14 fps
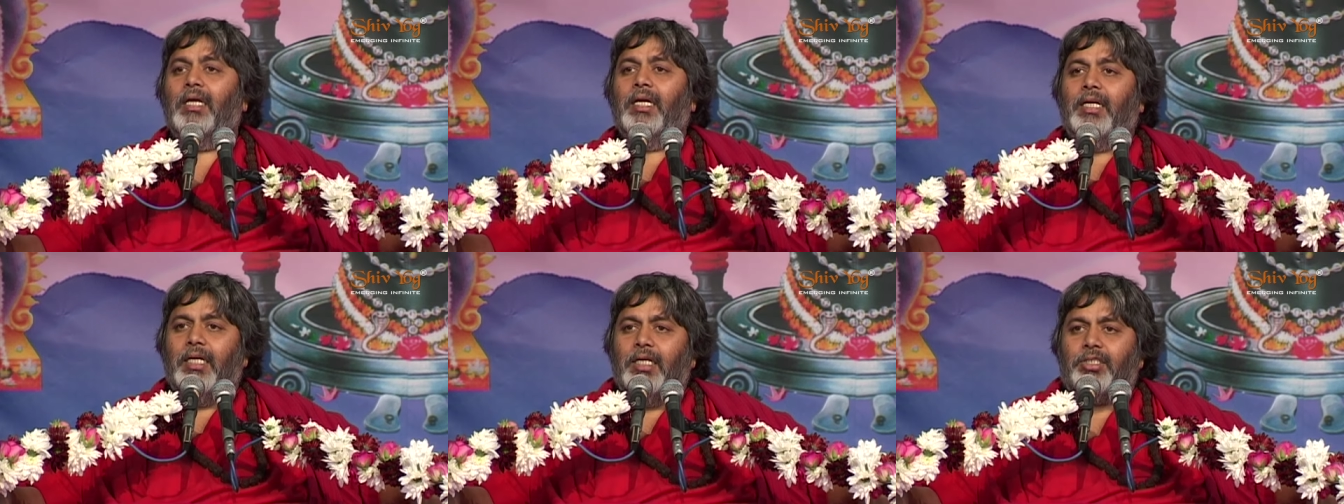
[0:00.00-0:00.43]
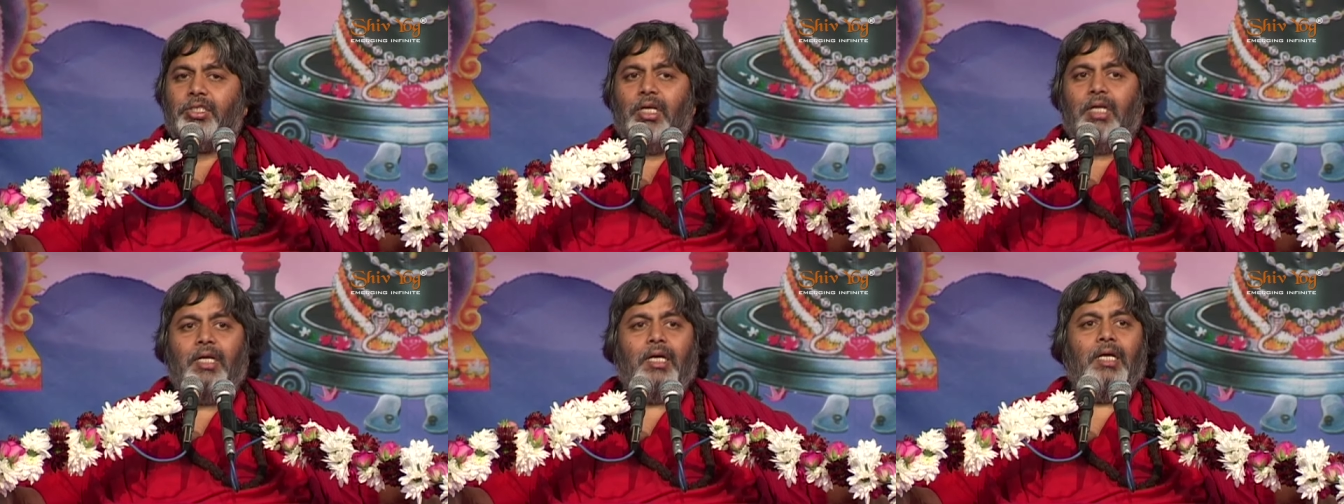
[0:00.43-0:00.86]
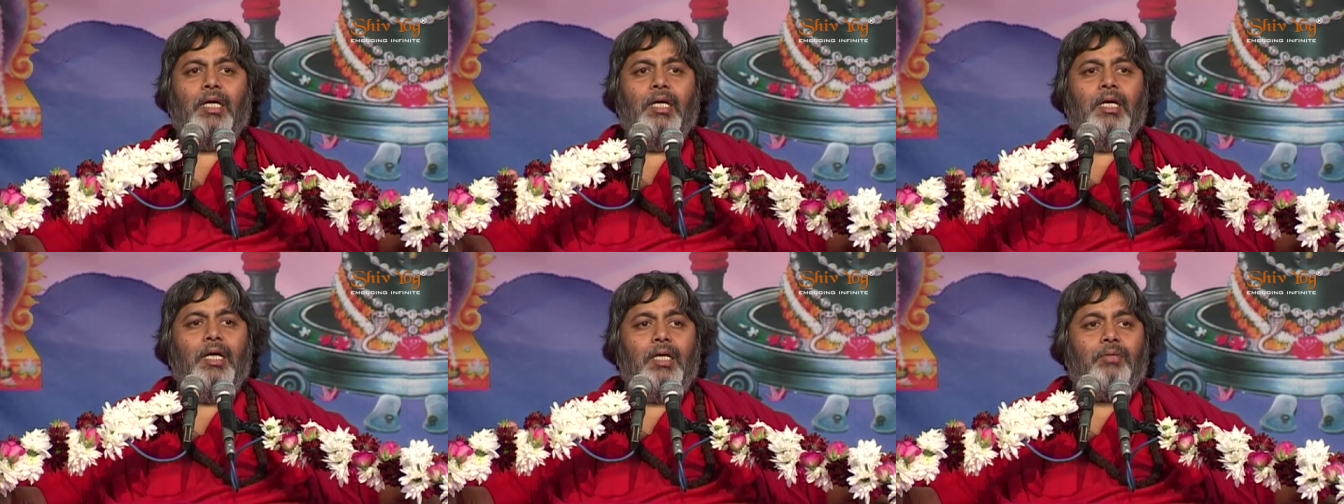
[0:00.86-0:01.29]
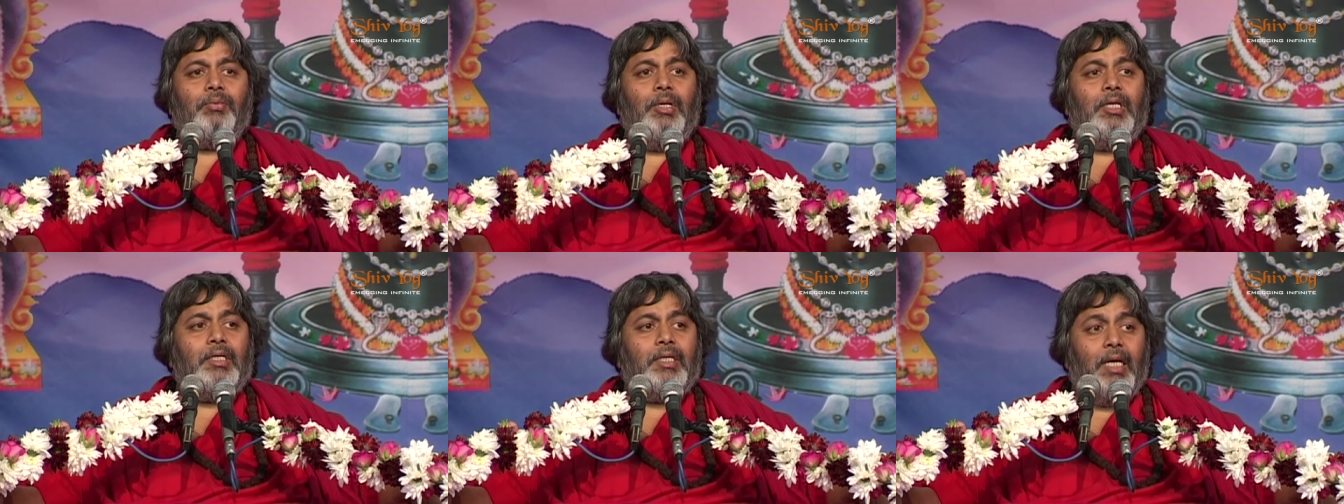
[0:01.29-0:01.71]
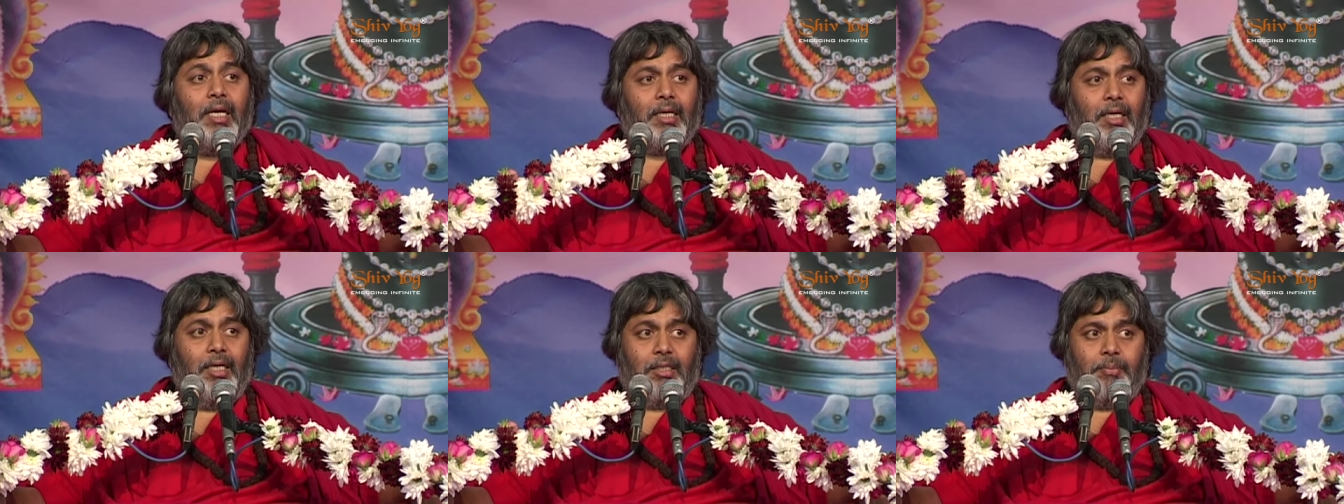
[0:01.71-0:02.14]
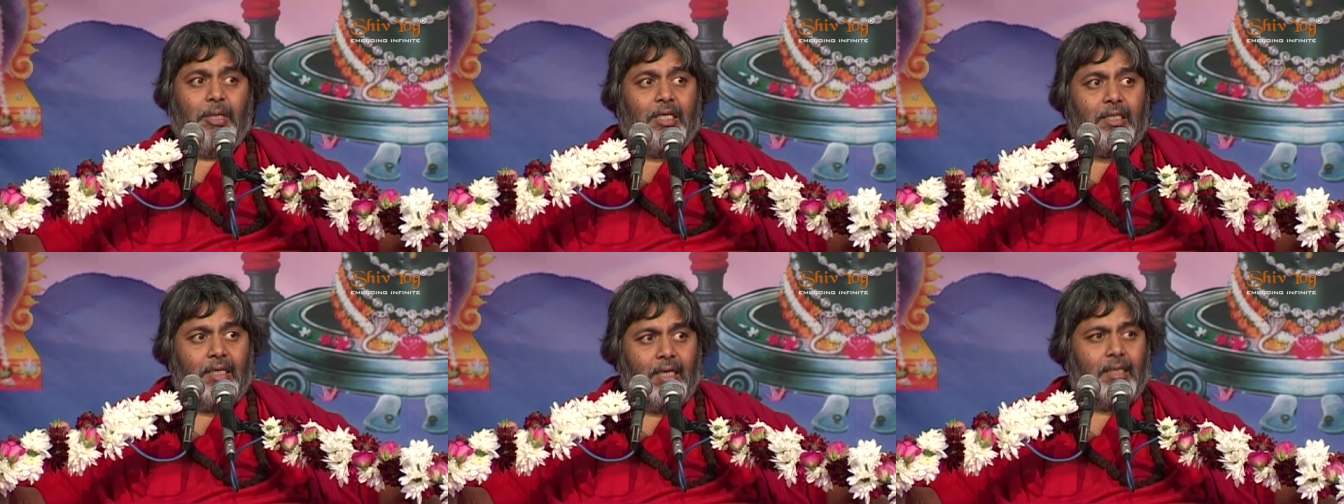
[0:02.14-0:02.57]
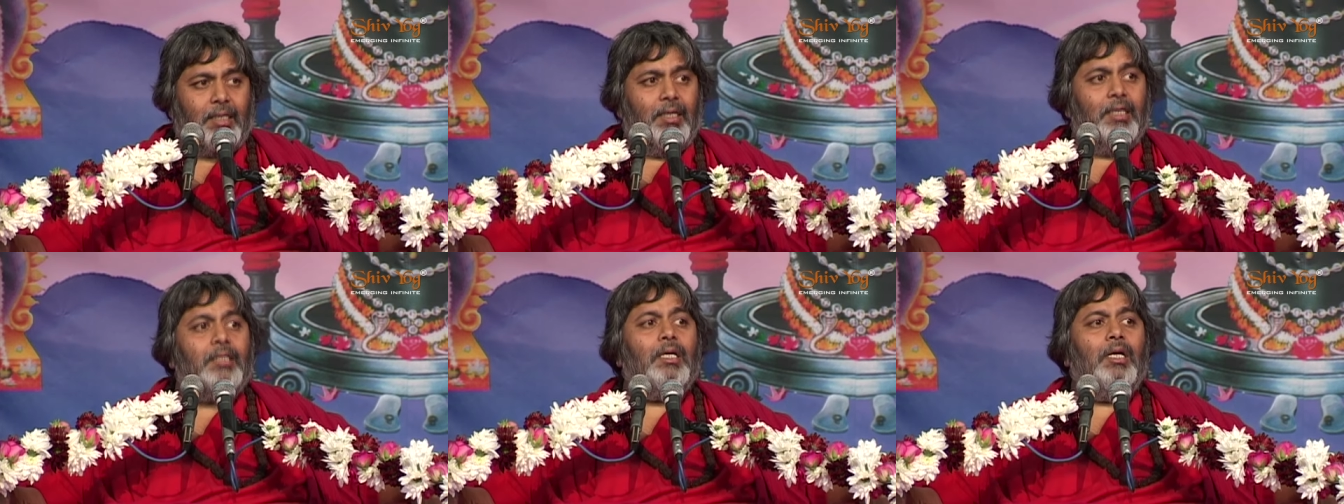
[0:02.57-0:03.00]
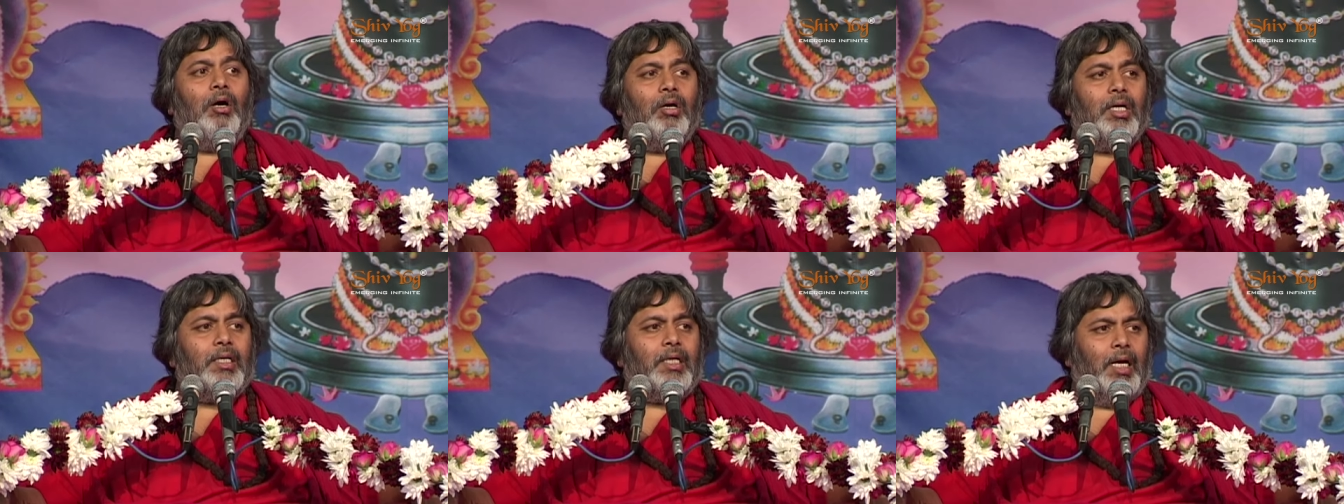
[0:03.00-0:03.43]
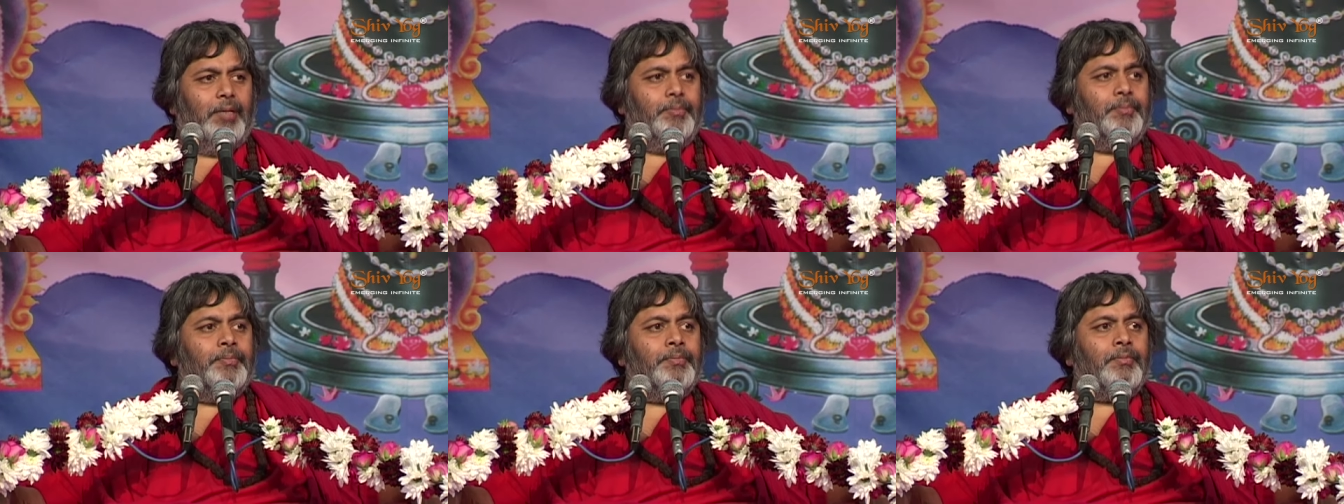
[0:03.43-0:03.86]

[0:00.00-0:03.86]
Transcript: Initially, it will take, it may take little longer time.